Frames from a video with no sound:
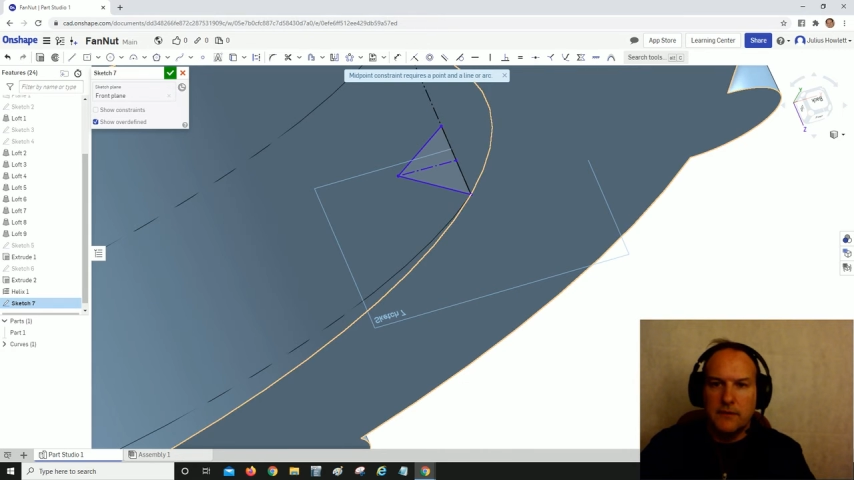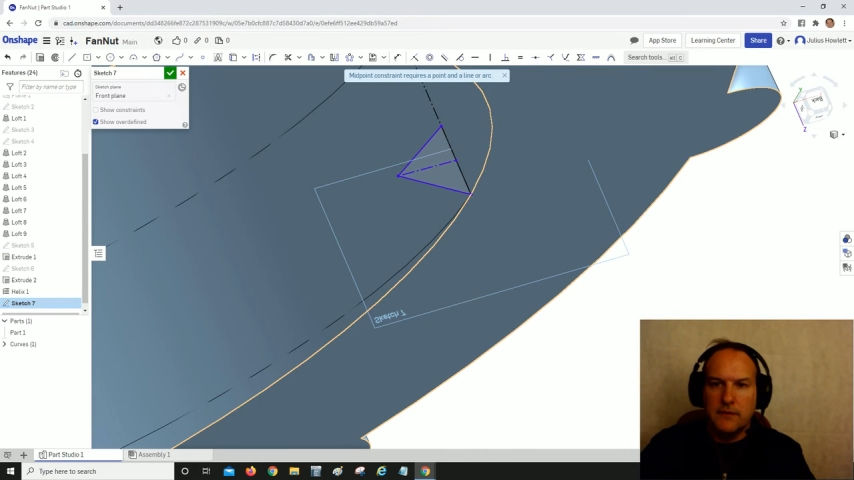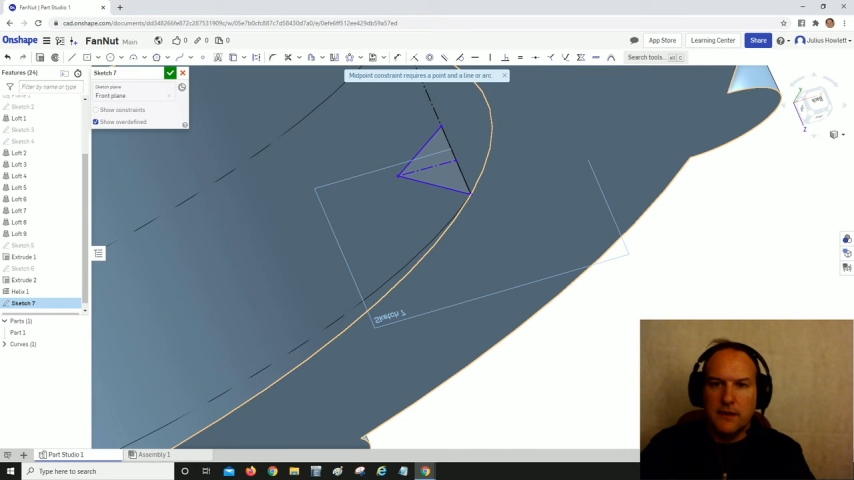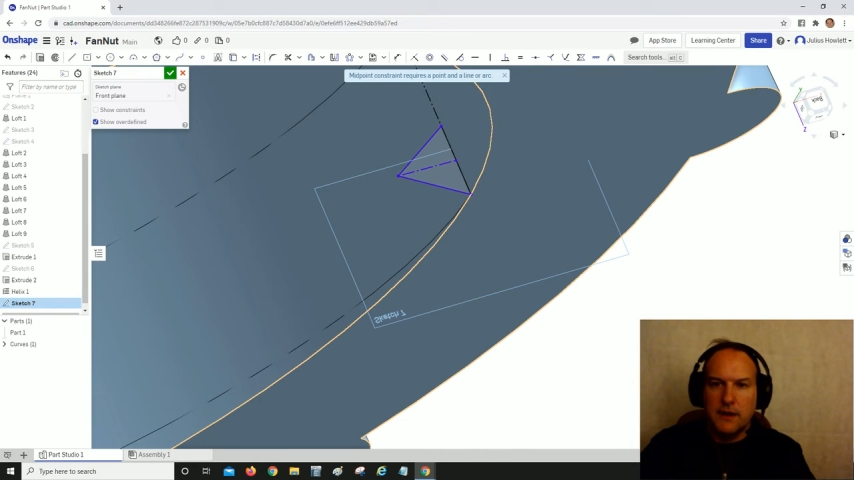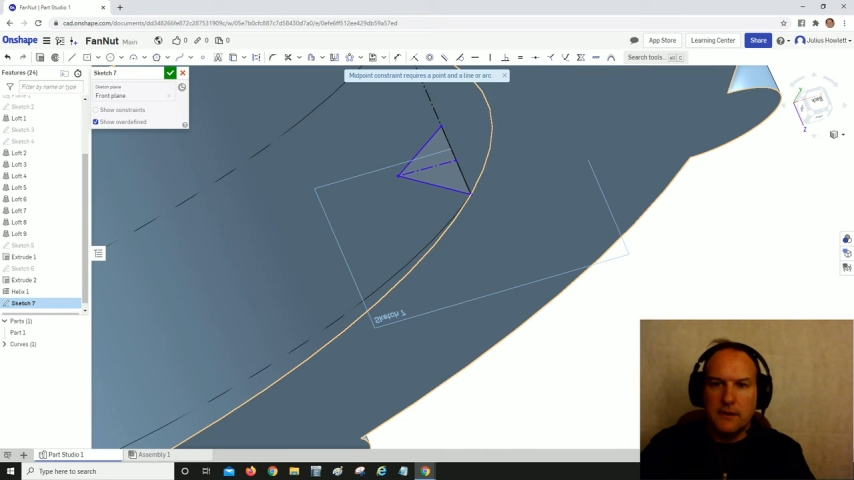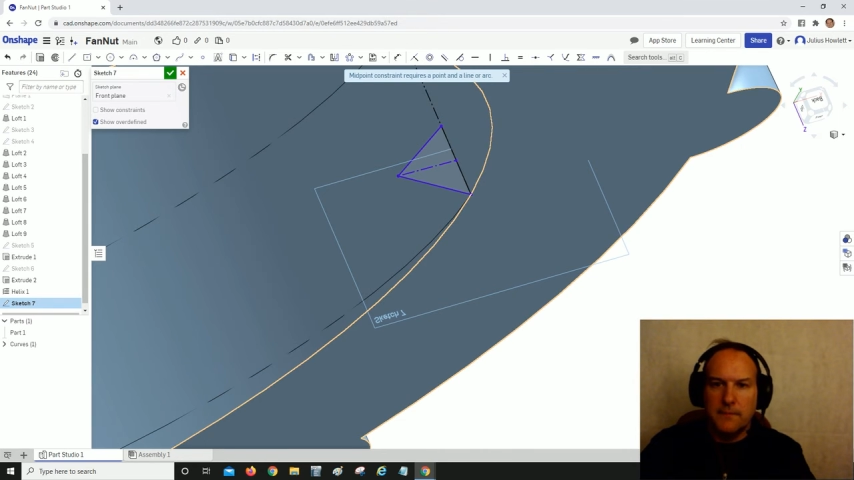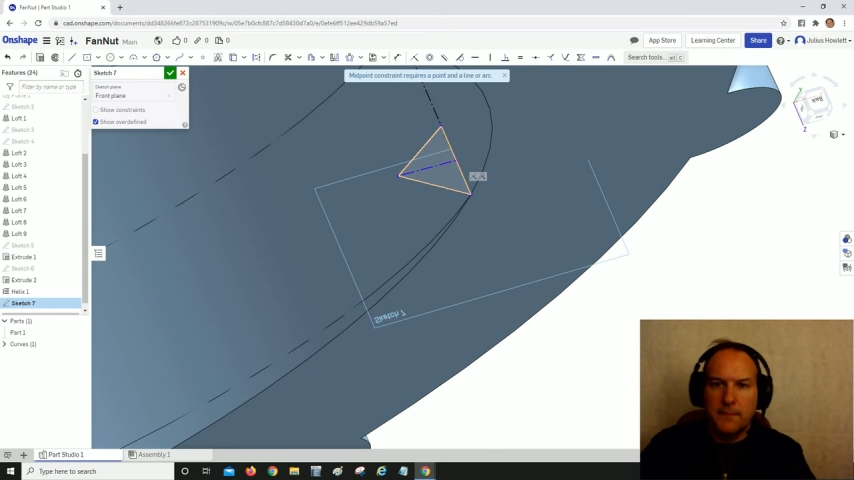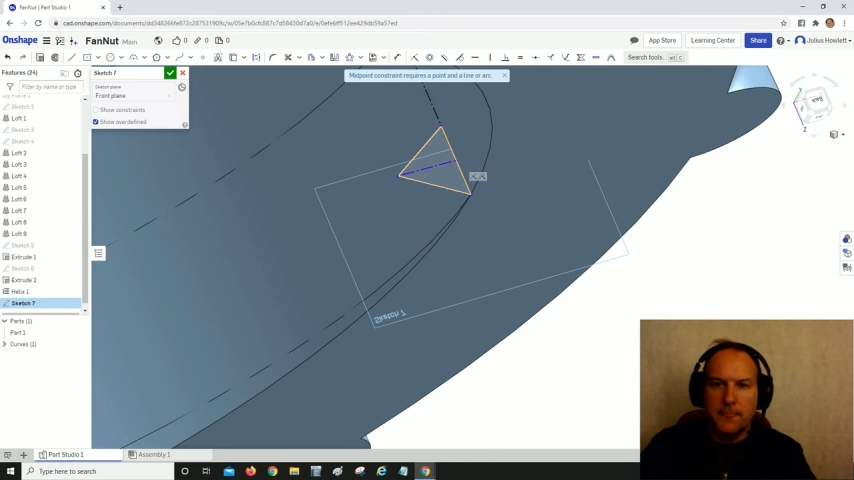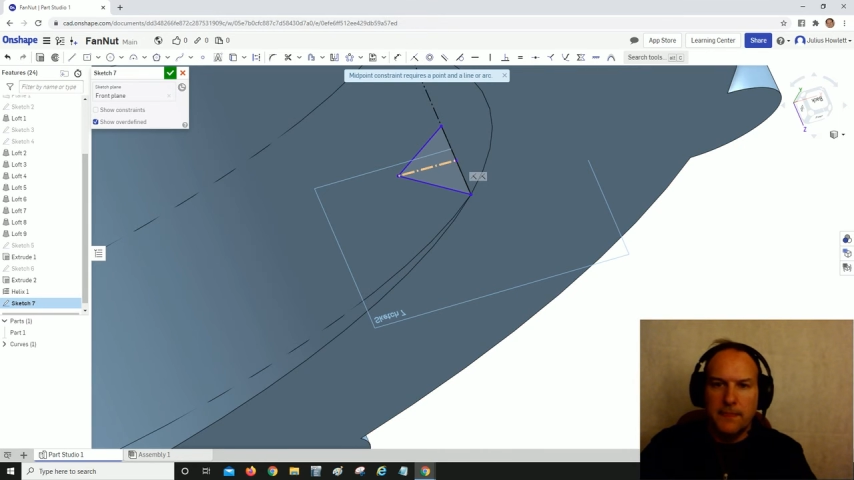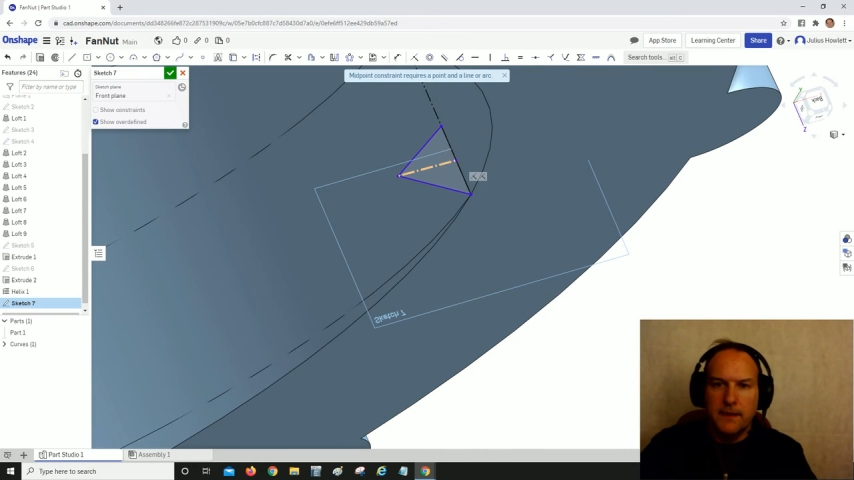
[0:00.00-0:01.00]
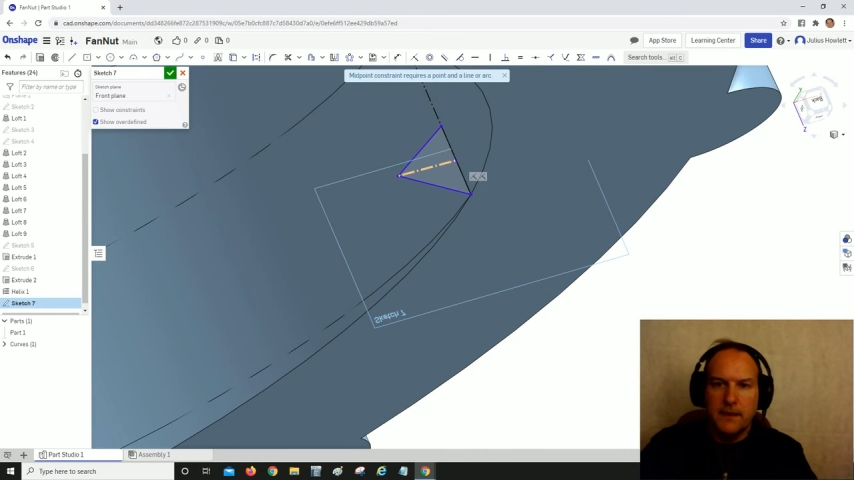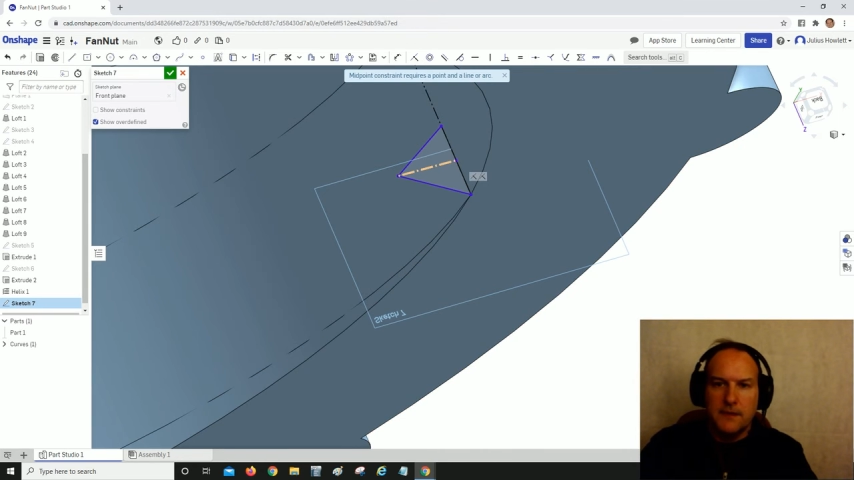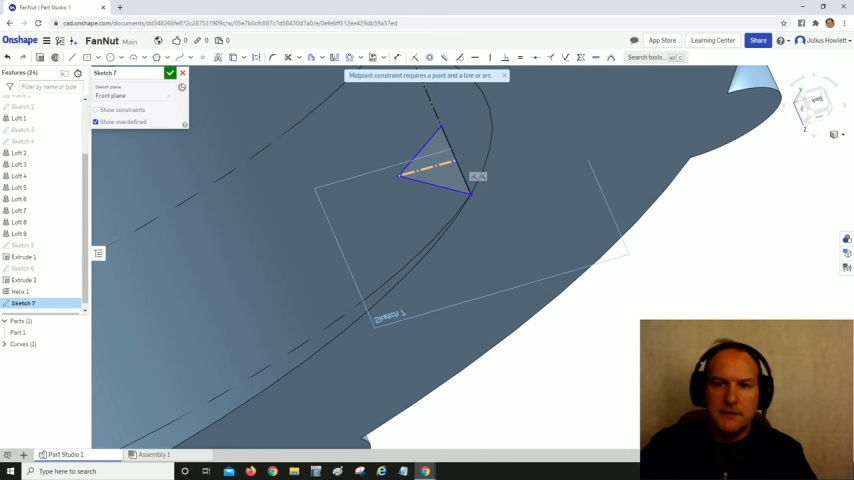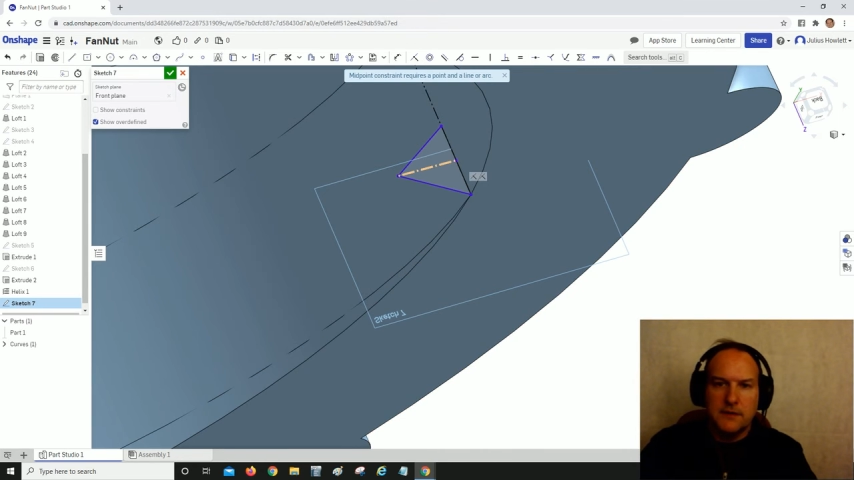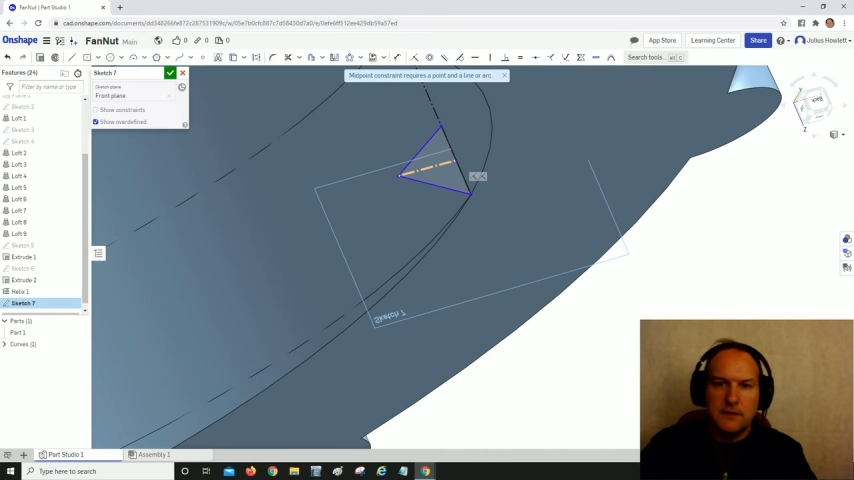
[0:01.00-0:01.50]
Okay.
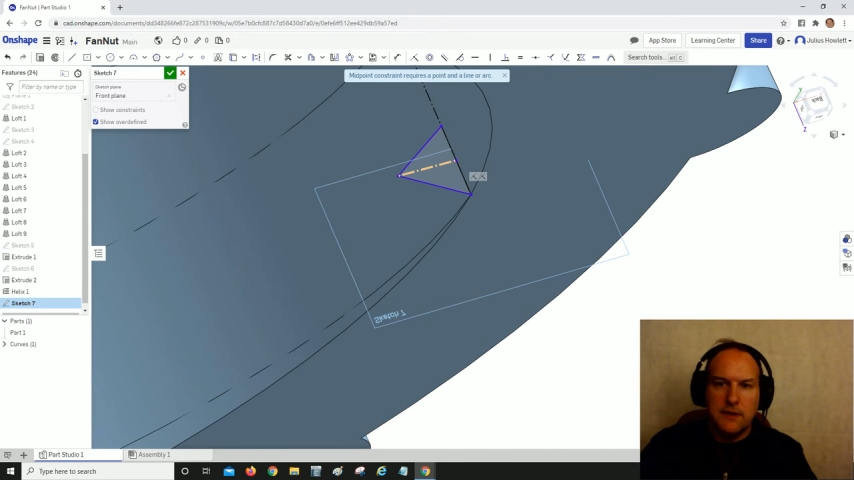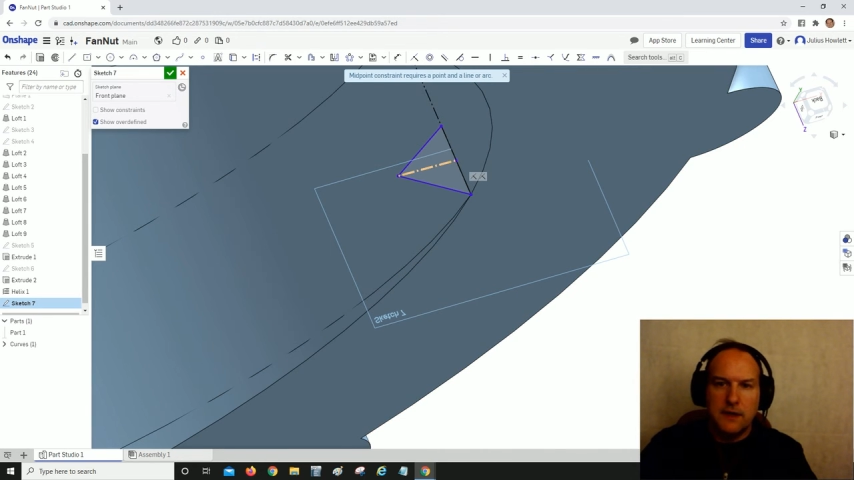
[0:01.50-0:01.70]
So